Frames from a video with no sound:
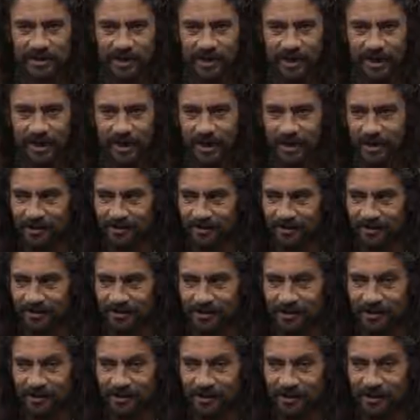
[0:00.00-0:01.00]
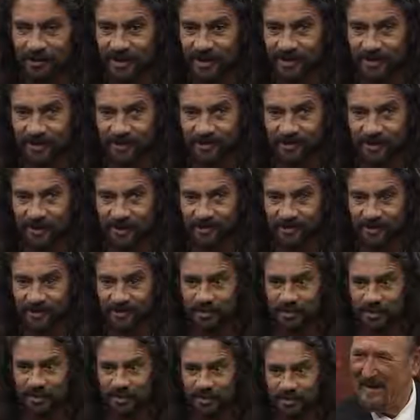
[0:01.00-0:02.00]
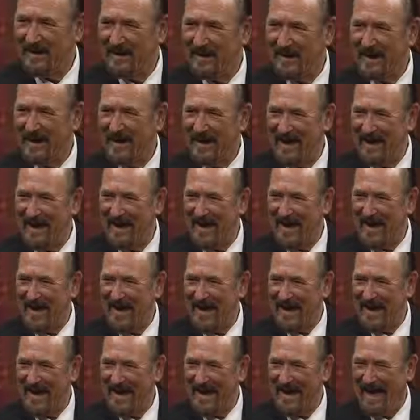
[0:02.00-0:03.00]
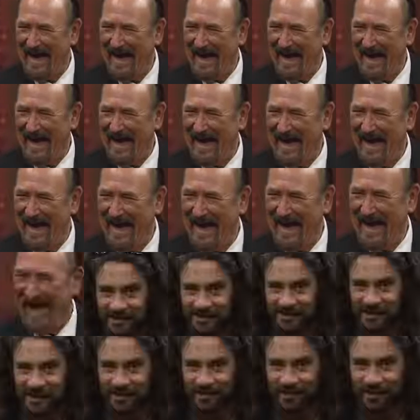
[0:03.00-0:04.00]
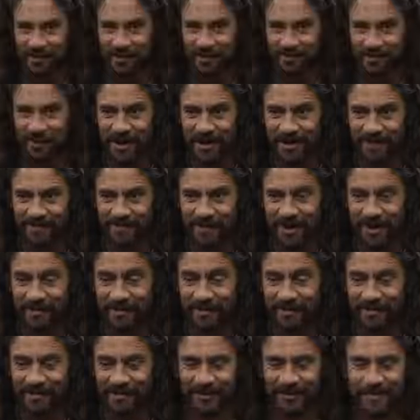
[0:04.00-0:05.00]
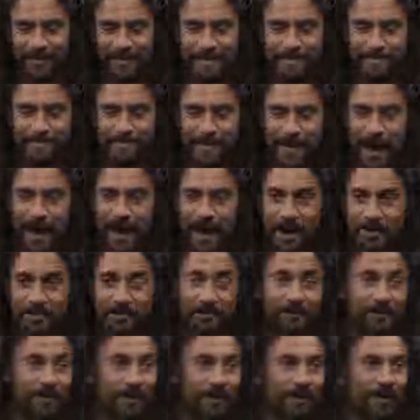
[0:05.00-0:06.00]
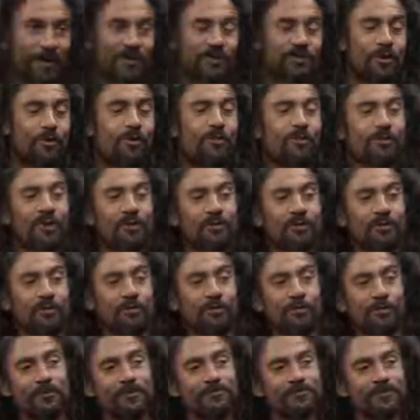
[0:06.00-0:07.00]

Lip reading: Don't like telling too many people that because people start locking me out of places. Little place called Pukemetal.